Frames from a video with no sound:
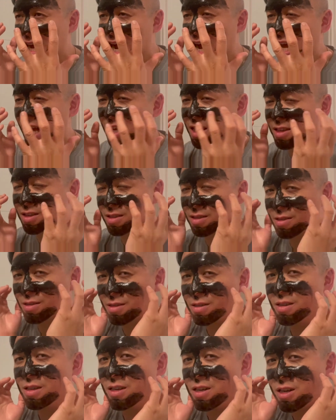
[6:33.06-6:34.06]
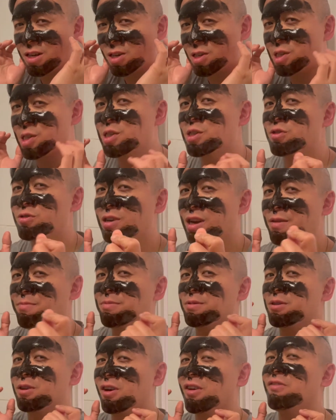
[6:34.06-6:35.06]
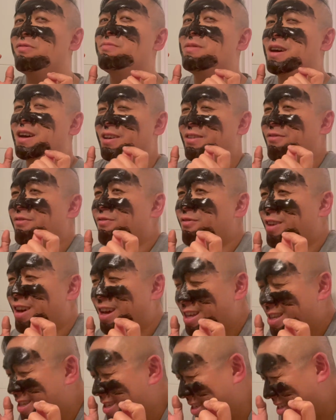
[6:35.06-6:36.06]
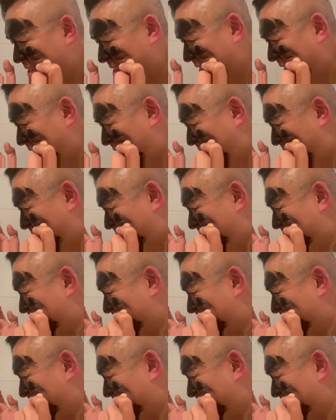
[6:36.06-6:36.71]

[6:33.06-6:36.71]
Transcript: I could scrape it off my face now.